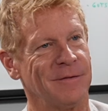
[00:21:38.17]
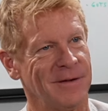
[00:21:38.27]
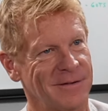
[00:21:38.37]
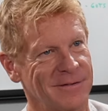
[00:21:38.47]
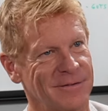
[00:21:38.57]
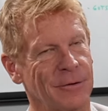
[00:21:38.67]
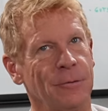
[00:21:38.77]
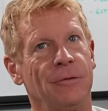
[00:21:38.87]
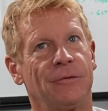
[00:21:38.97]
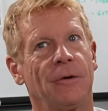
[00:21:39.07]
Yeah. So
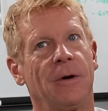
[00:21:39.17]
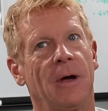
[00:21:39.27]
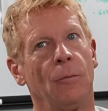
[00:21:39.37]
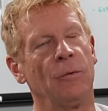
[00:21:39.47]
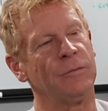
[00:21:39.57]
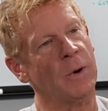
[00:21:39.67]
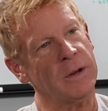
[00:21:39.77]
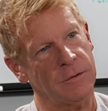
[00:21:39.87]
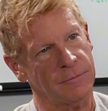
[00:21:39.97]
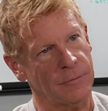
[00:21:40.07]
you started out, was
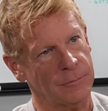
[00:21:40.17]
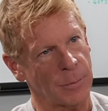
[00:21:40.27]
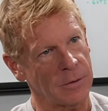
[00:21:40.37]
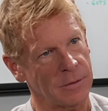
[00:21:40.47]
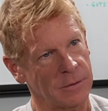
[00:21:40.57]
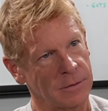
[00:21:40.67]
Mike your first partner?